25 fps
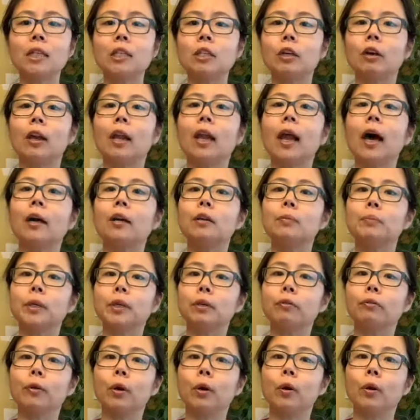So a lot of
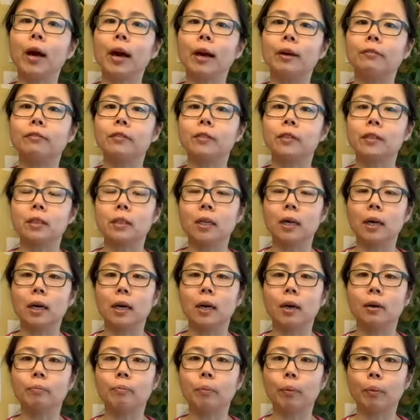people have
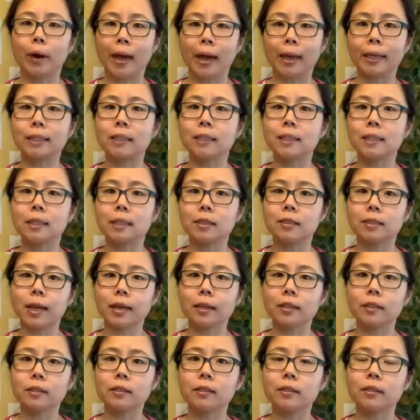practiced this
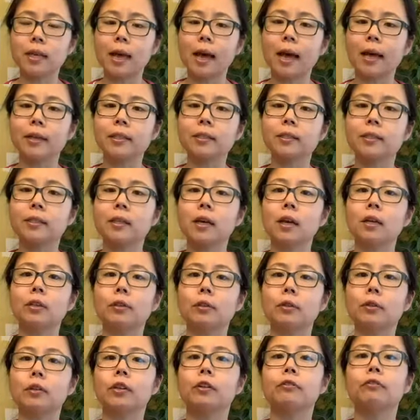exercise.
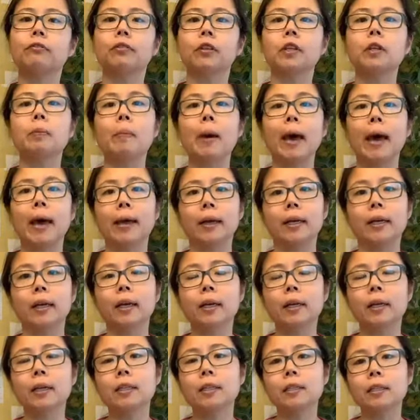So their feedback,
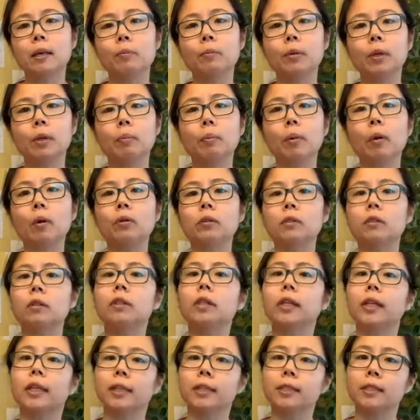some people
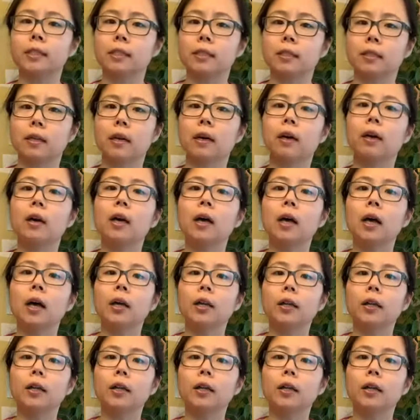certainly is the